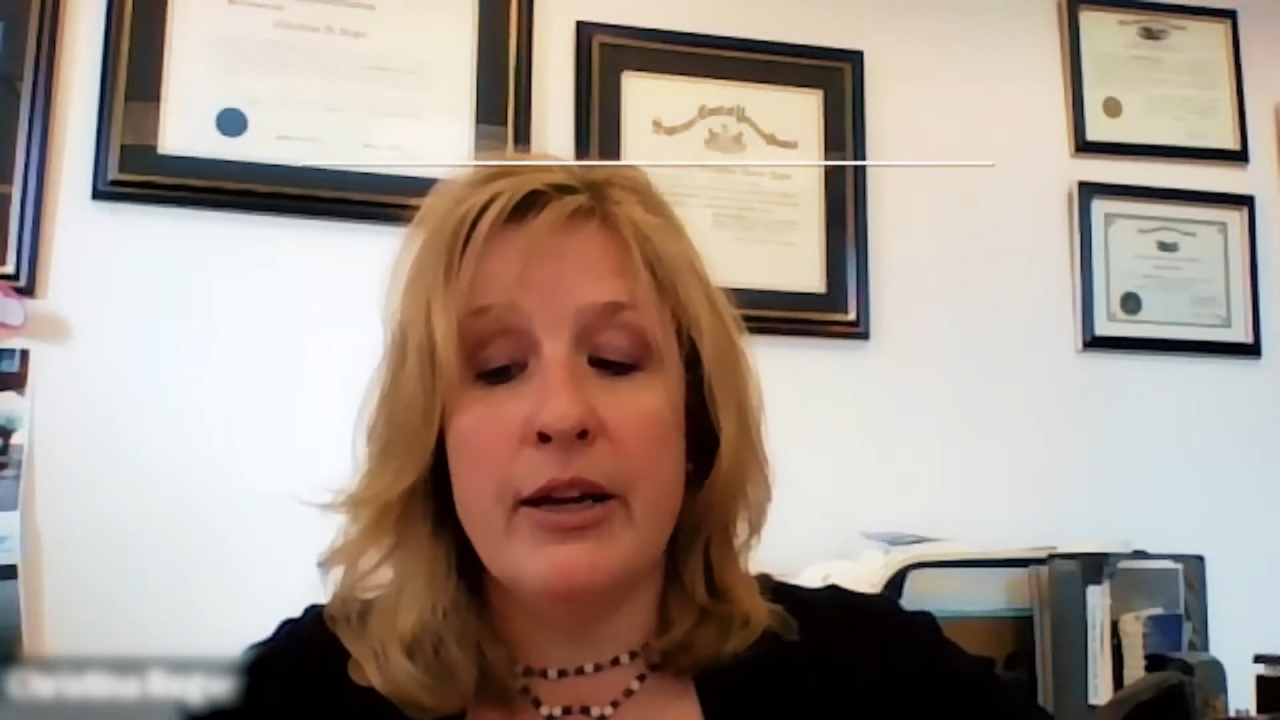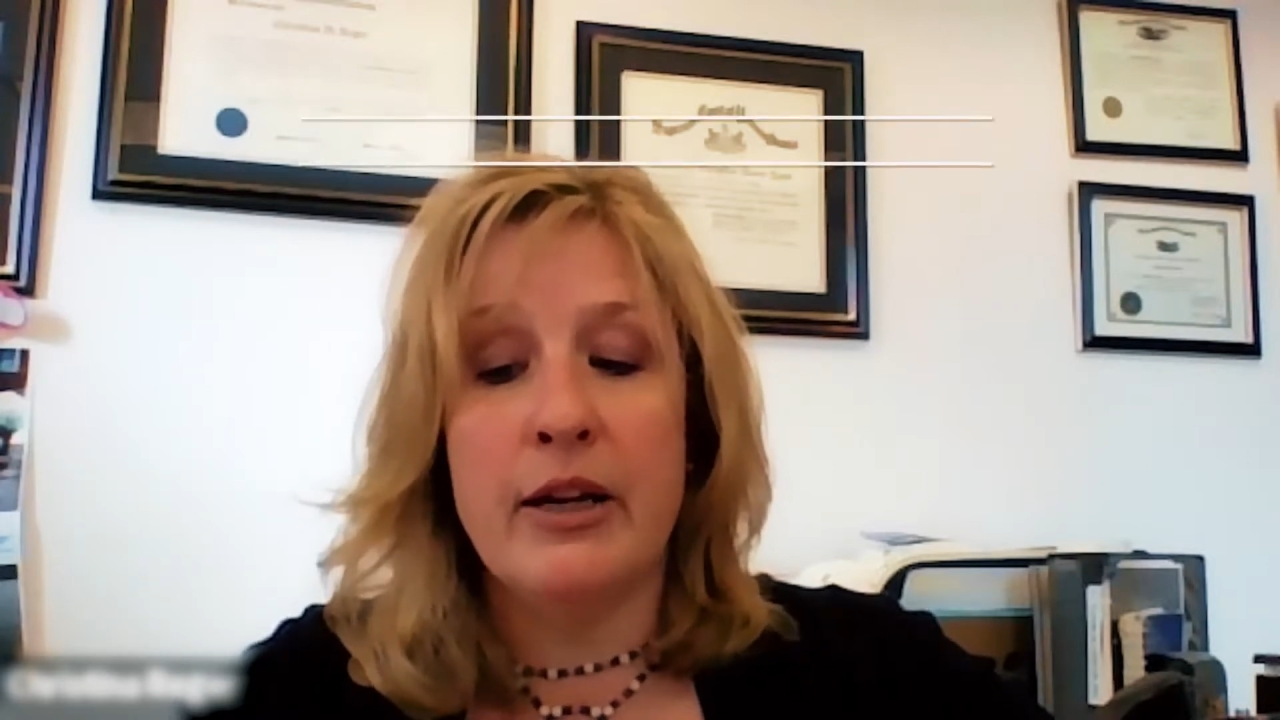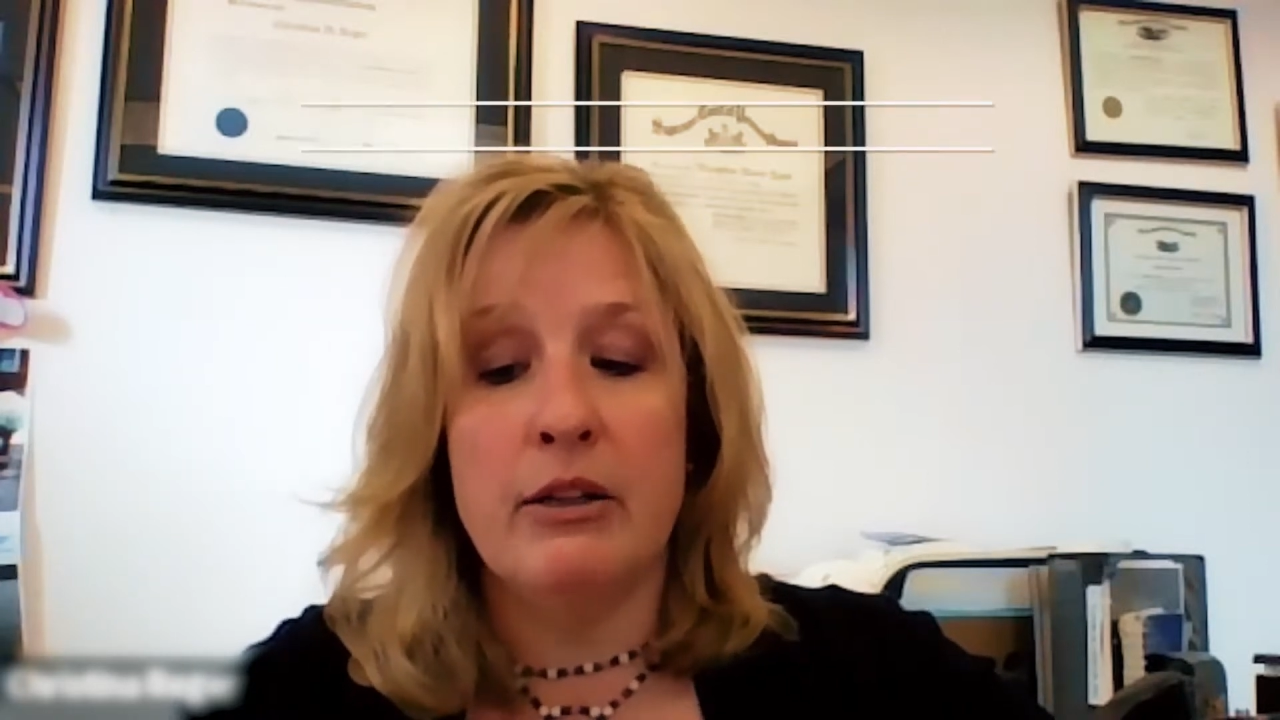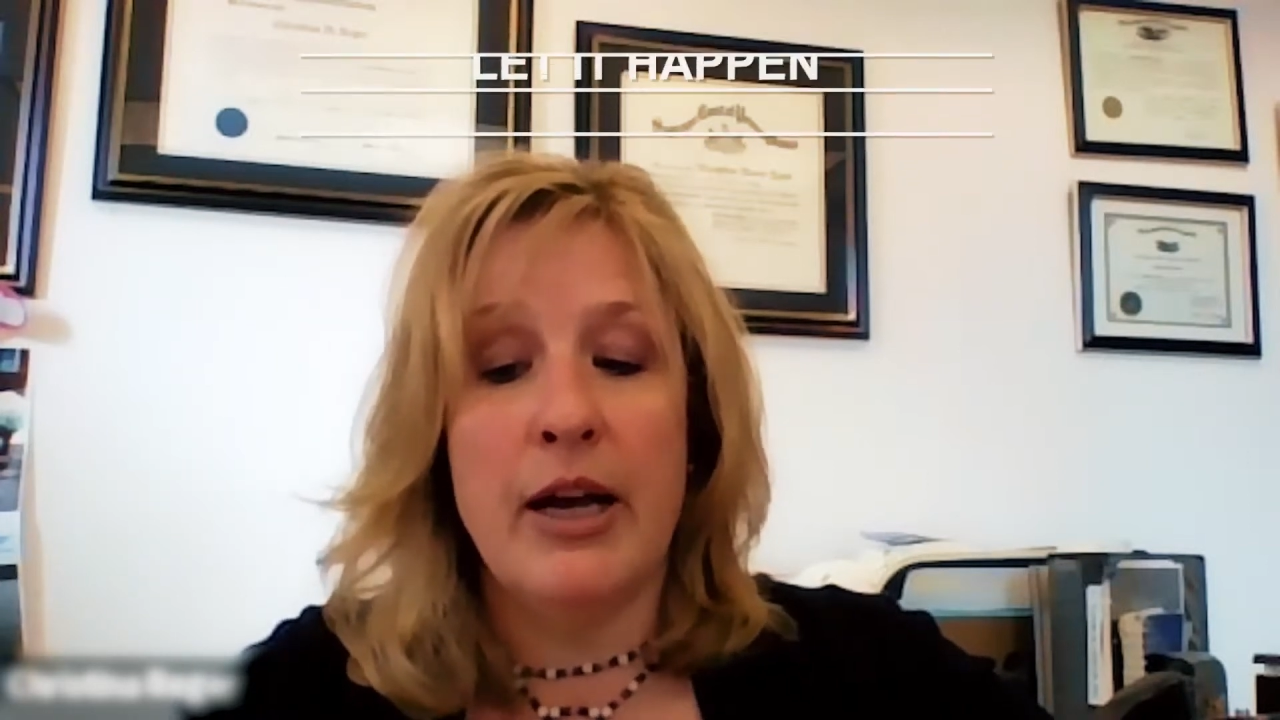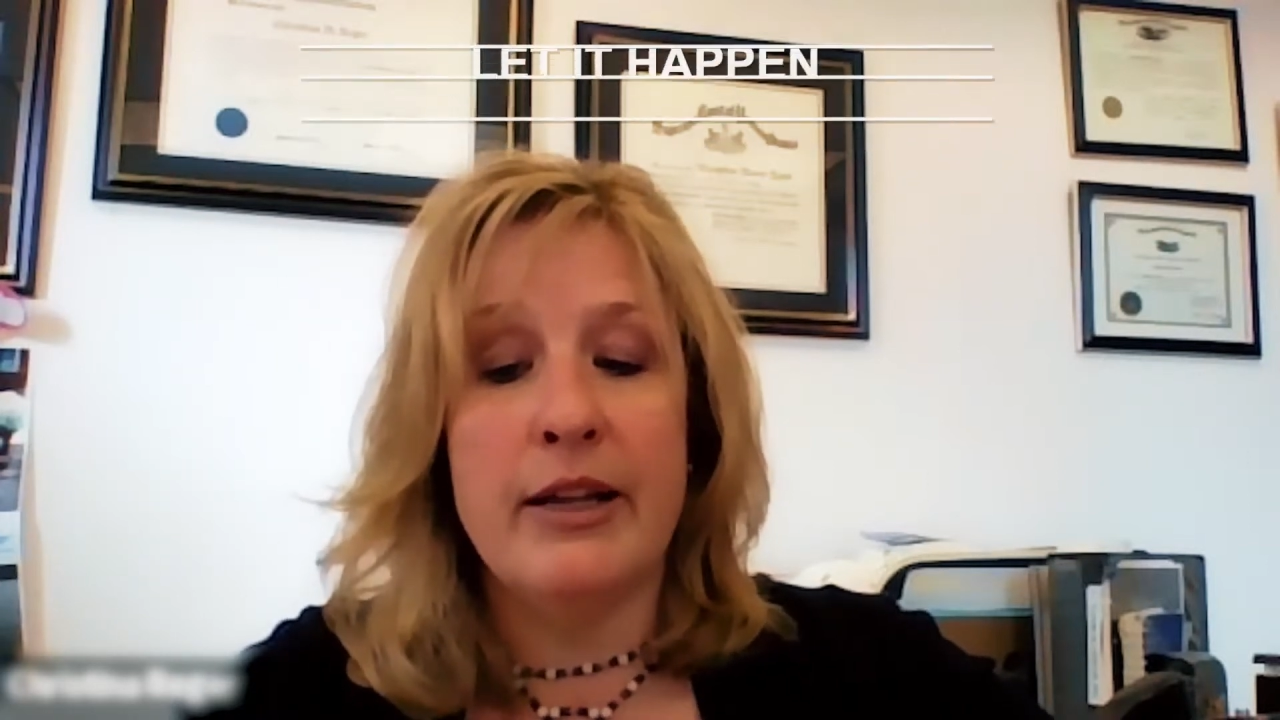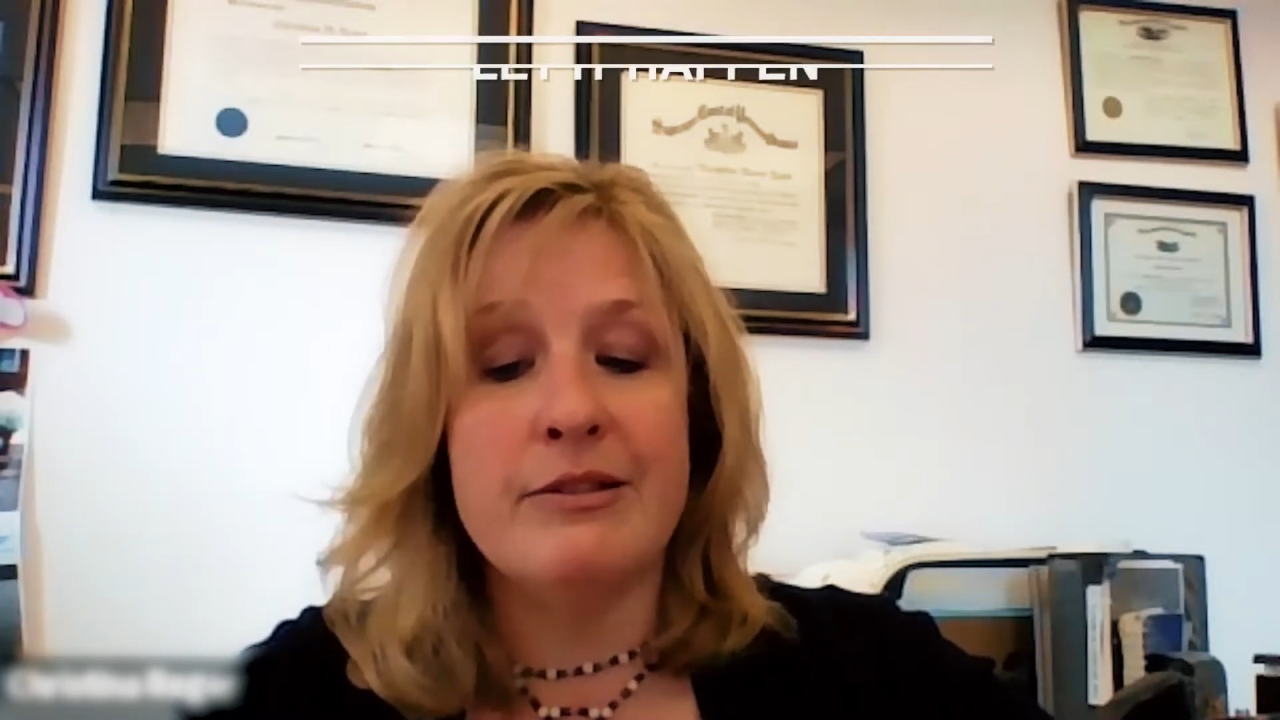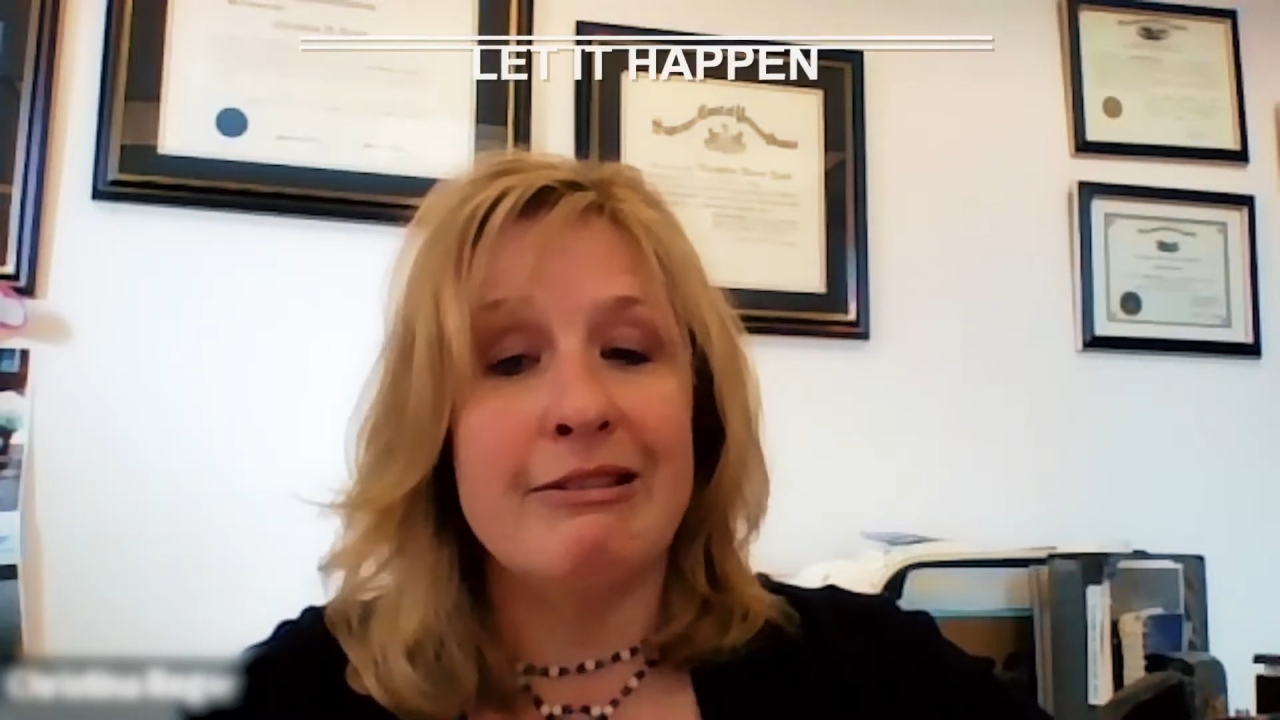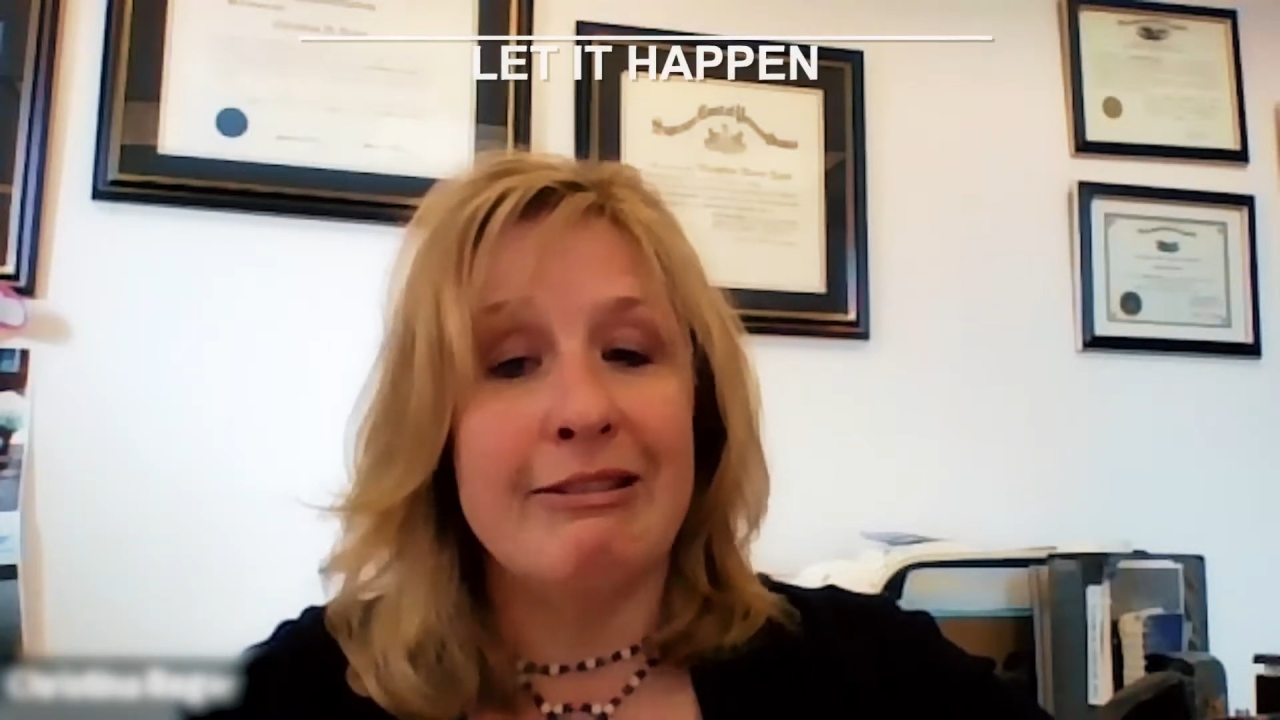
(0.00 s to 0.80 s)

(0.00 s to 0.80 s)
to clients,